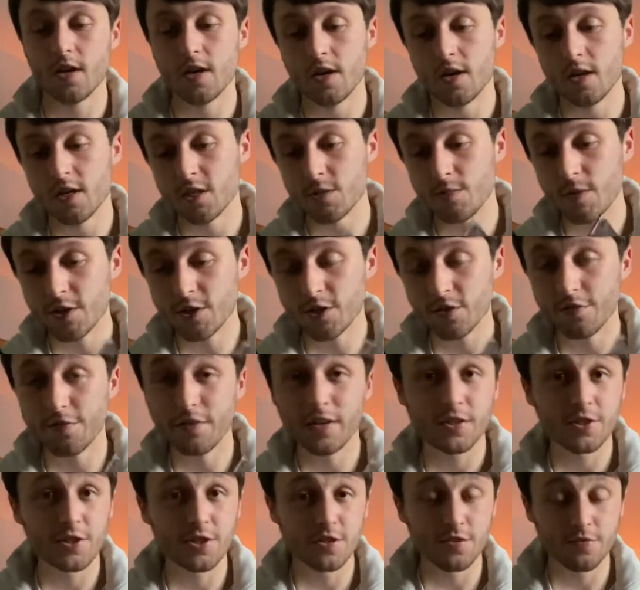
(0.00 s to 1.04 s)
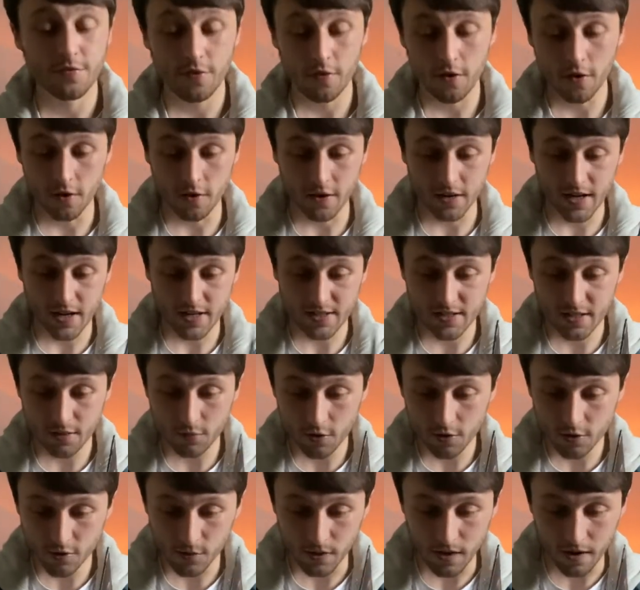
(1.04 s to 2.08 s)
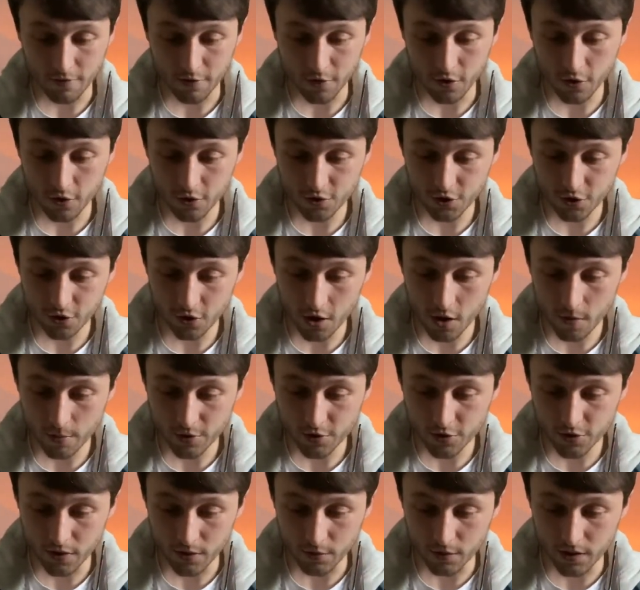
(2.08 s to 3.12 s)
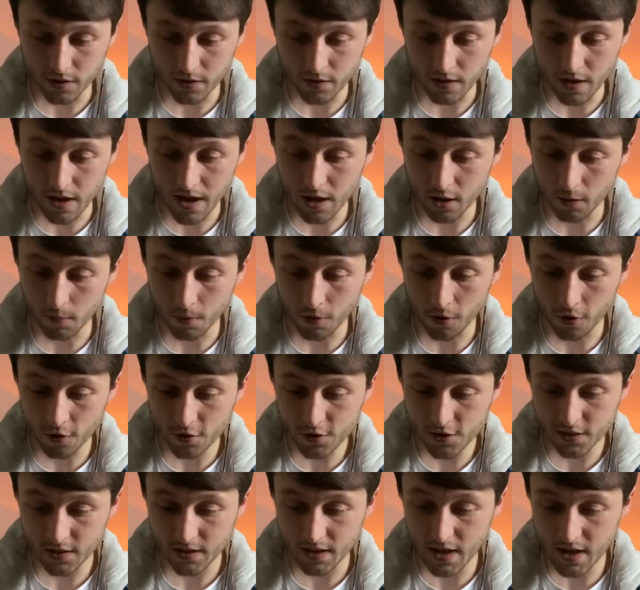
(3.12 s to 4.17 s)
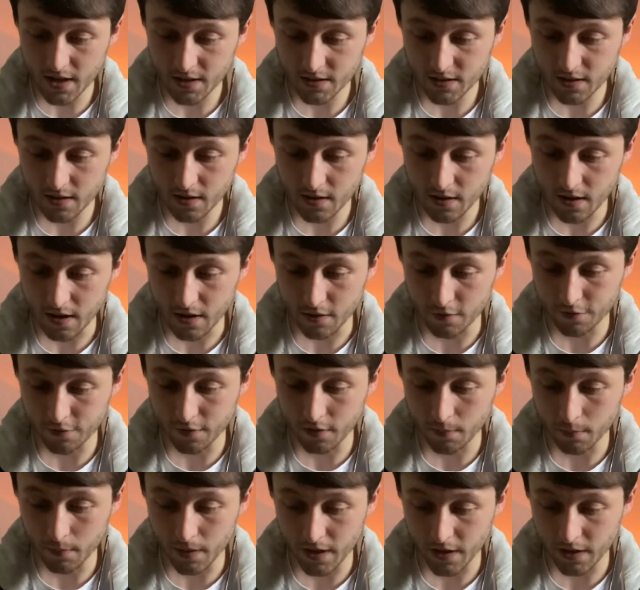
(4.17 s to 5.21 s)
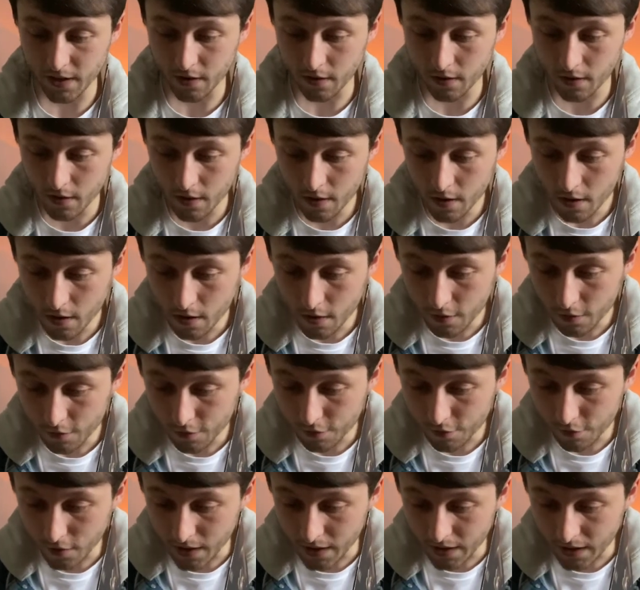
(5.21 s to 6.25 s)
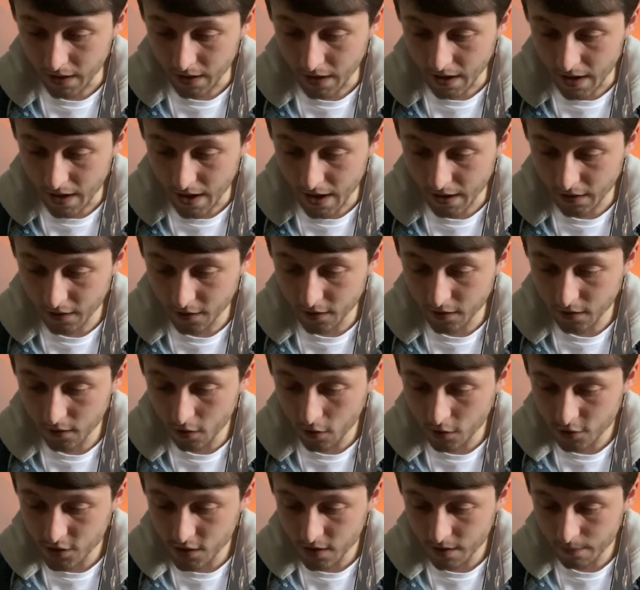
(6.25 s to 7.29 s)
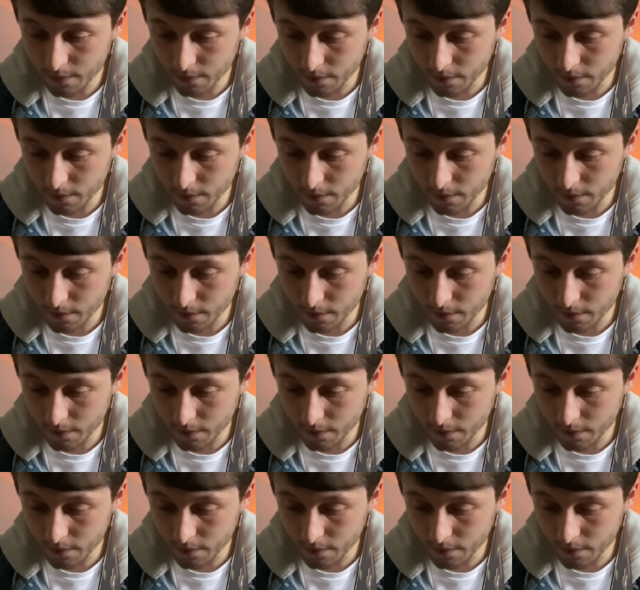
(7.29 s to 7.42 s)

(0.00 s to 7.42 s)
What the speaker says: special features for Ghastly Ones, we have an audio commentary with Hal Borsk, the actor and filmmaker Frank Henenlotter.